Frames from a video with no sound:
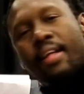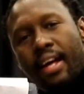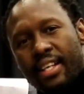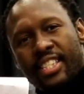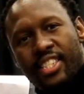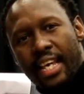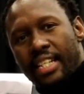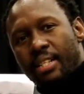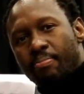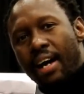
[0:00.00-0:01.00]

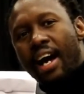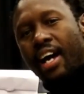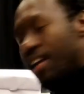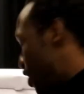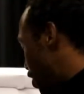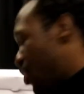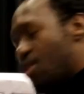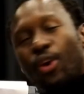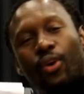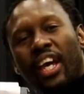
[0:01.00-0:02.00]
set by
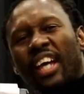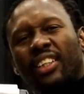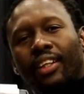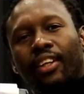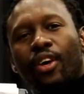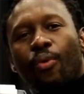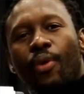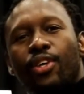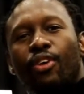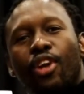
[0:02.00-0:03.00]
your location,
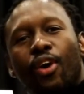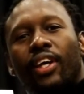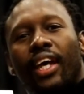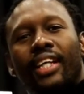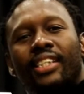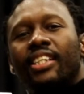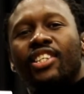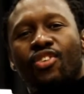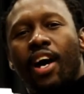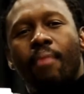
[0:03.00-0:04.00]
where you locate the
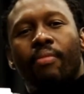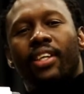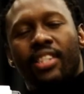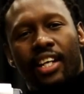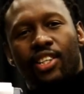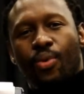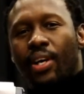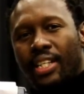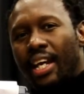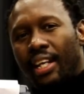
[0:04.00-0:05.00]
drama that you
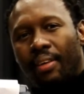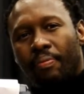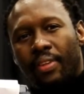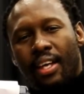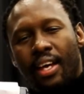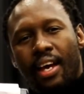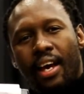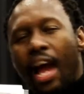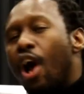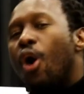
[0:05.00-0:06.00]
are telling.
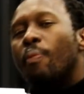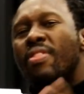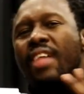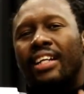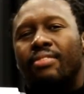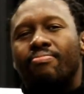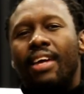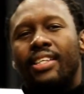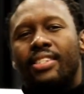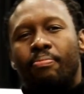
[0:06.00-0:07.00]
I hope that
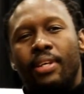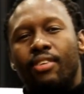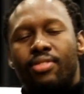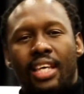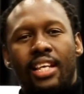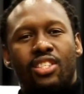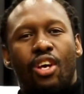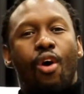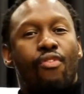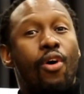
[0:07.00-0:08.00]
makes a bit of sense
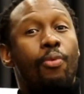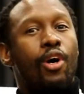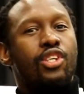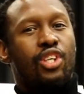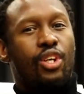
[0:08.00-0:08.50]
for a person